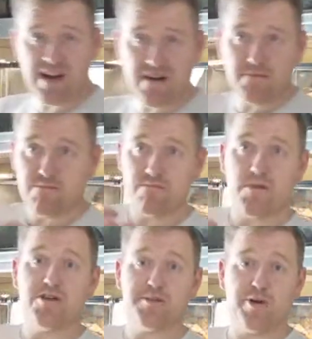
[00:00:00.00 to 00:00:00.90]
run out of
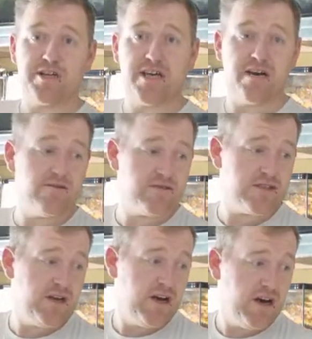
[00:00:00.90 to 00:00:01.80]
my
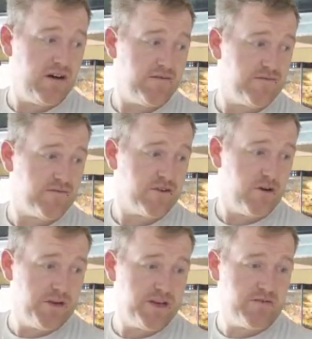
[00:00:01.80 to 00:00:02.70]
springtails. I've
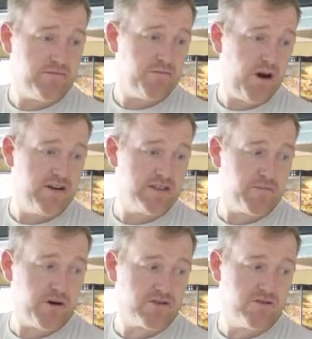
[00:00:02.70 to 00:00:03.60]
got me
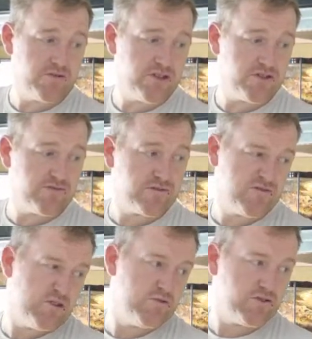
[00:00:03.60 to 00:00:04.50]
isopod
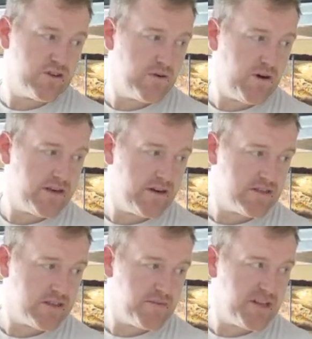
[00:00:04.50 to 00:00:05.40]
culturing quite
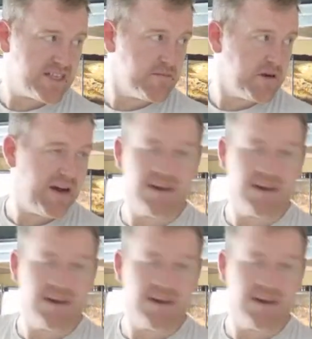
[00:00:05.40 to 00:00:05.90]
nicely, but that's about